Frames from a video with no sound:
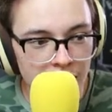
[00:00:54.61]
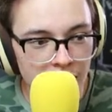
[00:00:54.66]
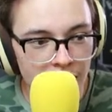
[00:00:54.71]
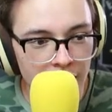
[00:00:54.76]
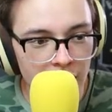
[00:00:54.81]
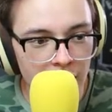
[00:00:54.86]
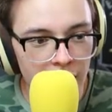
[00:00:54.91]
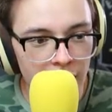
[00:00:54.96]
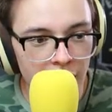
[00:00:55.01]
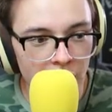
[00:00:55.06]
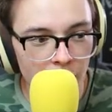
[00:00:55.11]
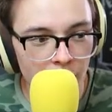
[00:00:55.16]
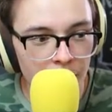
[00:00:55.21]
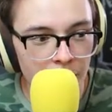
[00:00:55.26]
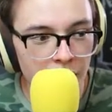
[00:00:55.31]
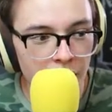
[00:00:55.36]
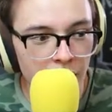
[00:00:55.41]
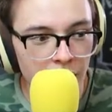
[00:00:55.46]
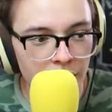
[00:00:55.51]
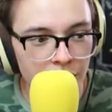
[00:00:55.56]
I couldn't help but
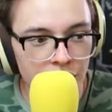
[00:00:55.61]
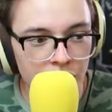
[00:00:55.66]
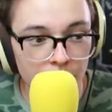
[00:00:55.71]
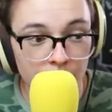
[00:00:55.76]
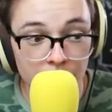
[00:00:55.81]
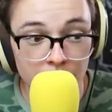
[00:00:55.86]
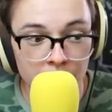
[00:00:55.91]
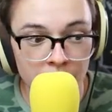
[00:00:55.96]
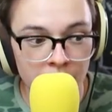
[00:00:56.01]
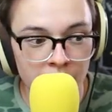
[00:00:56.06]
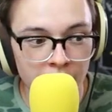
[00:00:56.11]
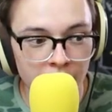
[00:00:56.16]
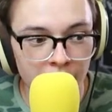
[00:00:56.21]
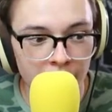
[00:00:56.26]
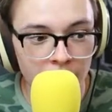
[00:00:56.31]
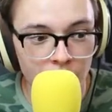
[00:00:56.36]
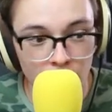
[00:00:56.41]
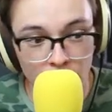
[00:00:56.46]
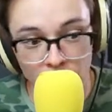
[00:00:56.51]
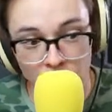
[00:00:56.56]
notice your beauty
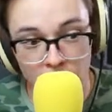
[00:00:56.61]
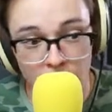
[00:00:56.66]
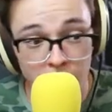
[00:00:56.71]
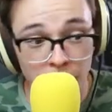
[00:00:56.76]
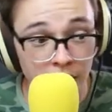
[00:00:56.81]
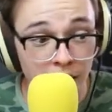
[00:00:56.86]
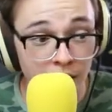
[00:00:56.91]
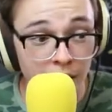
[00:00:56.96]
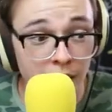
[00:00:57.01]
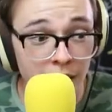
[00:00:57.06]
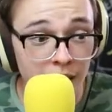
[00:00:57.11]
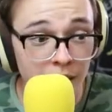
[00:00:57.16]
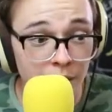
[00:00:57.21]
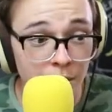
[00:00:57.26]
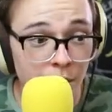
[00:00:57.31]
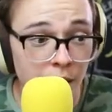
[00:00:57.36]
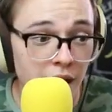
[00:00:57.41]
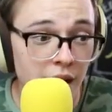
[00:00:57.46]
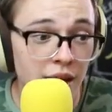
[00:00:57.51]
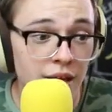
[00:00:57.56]
and were wondering if I could
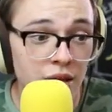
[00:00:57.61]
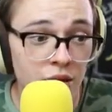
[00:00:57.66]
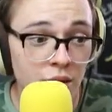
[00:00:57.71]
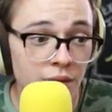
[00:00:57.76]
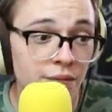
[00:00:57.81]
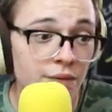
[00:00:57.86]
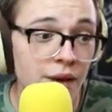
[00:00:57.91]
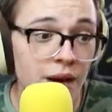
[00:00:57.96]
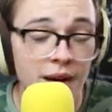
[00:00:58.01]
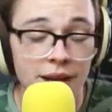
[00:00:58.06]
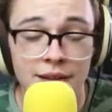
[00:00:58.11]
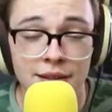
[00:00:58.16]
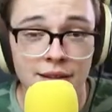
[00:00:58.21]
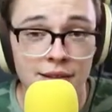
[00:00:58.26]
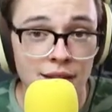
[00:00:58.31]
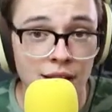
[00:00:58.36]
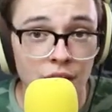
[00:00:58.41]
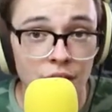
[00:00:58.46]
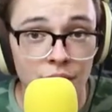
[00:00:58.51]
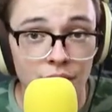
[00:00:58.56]
buy your fine
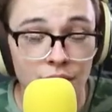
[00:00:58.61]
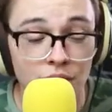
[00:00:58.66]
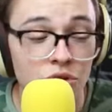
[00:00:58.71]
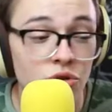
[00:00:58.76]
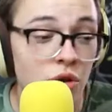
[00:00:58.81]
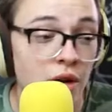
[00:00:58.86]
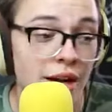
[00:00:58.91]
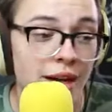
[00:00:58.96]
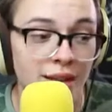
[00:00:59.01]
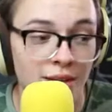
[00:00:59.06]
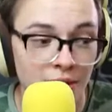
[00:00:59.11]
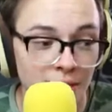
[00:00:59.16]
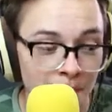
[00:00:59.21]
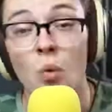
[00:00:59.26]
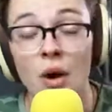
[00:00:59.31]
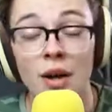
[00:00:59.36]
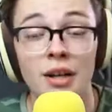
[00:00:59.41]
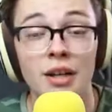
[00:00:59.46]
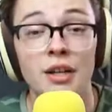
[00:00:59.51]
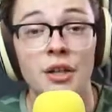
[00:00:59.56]
selves drinks.
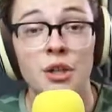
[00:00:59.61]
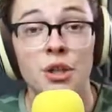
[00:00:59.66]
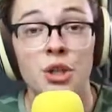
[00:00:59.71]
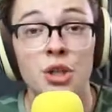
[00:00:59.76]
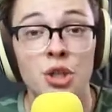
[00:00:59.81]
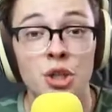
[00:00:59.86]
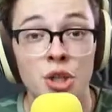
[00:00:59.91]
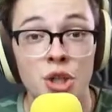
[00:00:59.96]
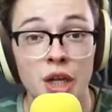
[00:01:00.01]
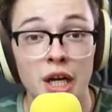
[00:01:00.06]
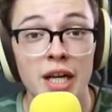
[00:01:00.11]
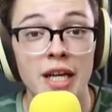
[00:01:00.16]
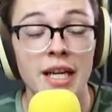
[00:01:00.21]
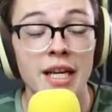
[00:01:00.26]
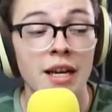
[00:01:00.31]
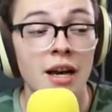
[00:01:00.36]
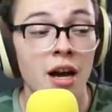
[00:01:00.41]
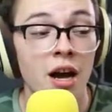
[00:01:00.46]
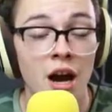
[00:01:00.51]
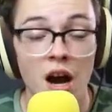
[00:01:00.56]
What a
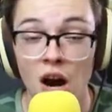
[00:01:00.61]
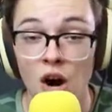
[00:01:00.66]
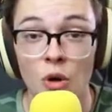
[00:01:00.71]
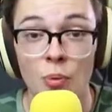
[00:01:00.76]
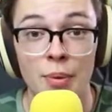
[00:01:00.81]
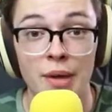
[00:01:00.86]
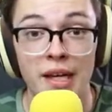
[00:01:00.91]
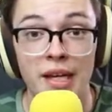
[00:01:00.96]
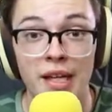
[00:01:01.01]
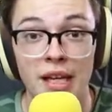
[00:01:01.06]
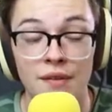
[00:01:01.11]
shitty opening.